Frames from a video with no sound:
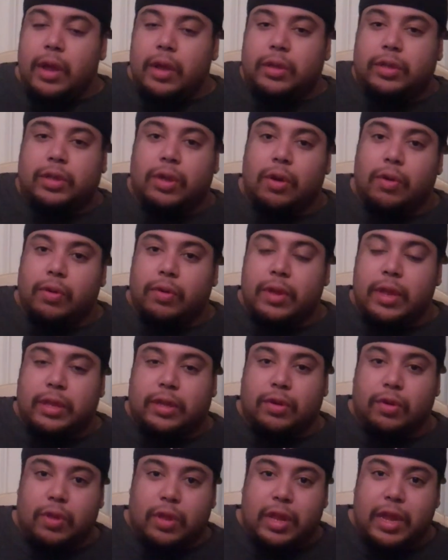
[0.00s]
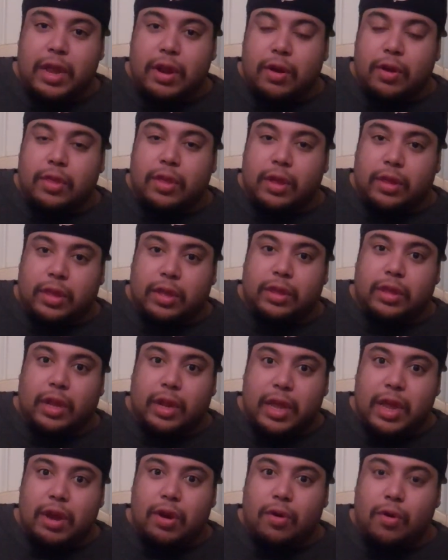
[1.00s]
So
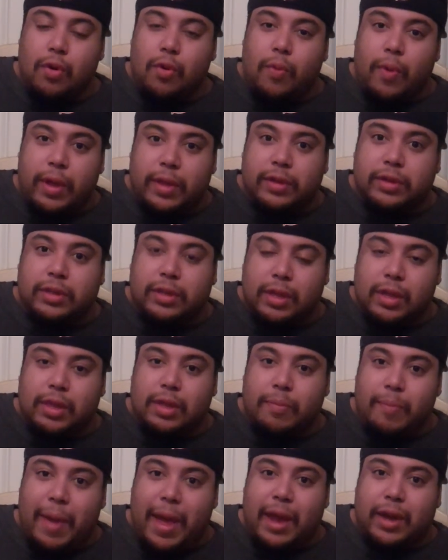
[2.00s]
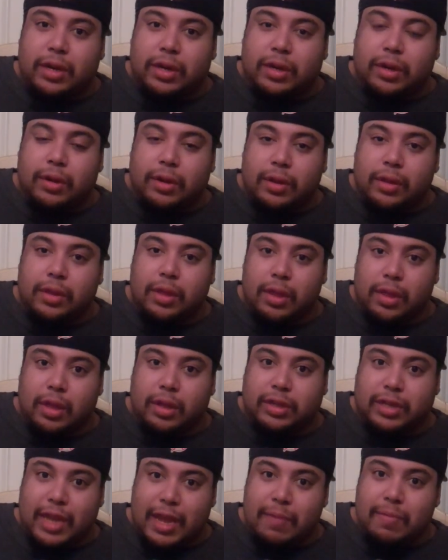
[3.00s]
the leader who wins the match,
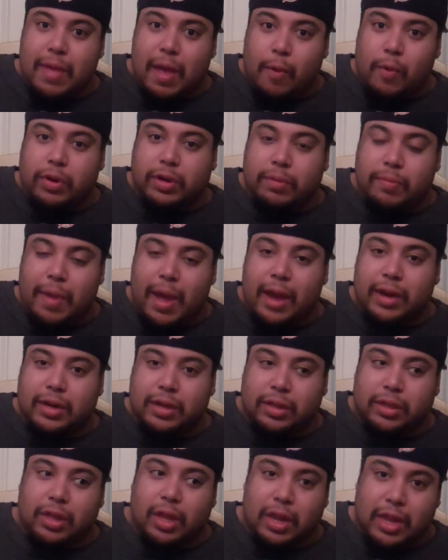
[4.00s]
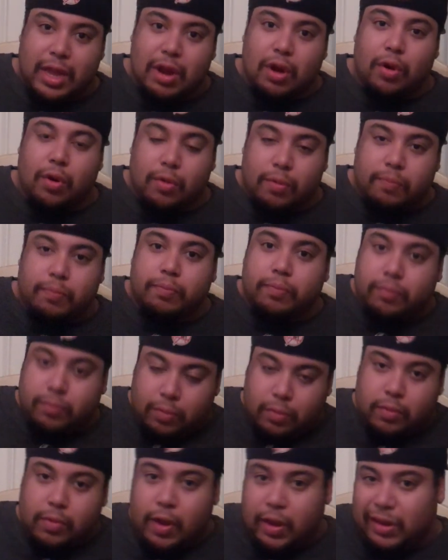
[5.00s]
the team that wins the match, is the leader,
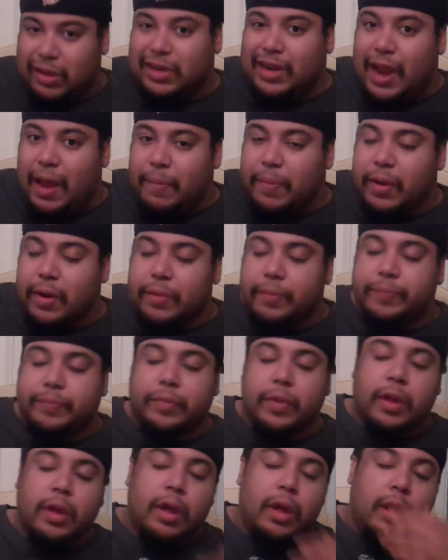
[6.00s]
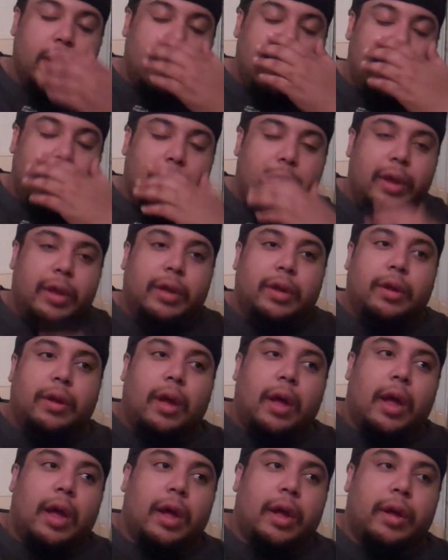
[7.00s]
is the champion.
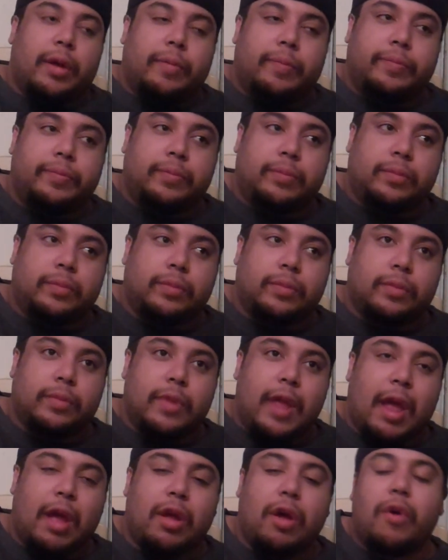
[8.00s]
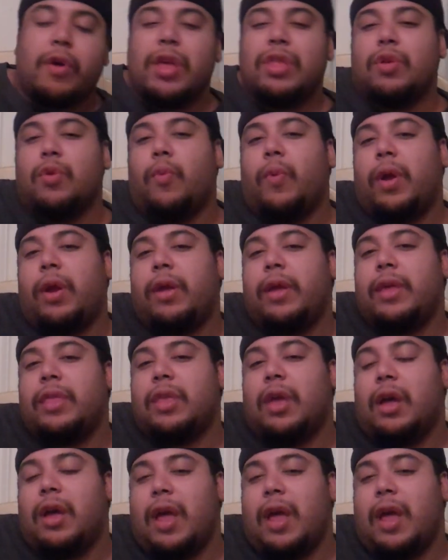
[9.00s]
I could go either way,